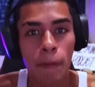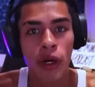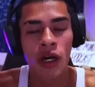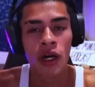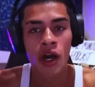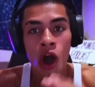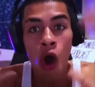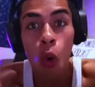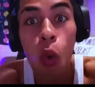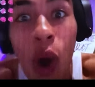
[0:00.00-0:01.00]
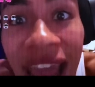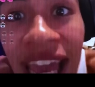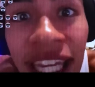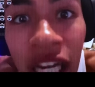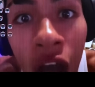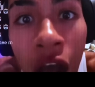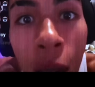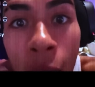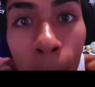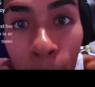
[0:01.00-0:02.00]
or nerds, he folds like
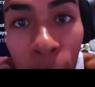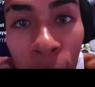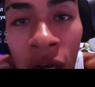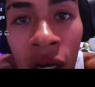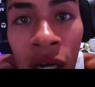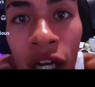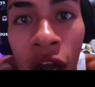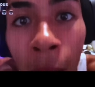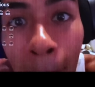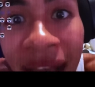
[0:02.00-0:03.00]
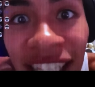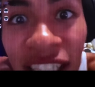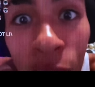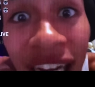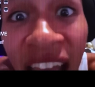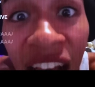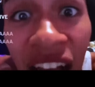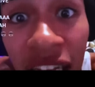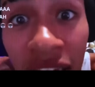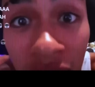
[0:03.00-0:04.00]
a cheap suit. From Andrew
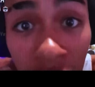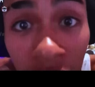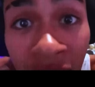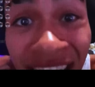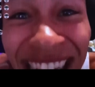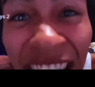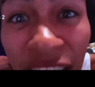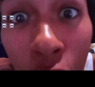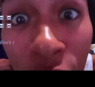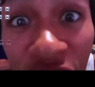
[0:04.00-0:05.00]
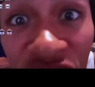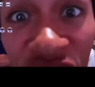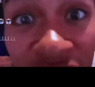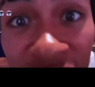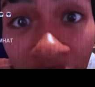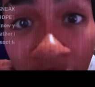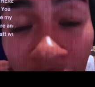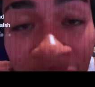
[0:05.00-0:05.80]
Callaghan to Danny Mullen, Sneako's bravado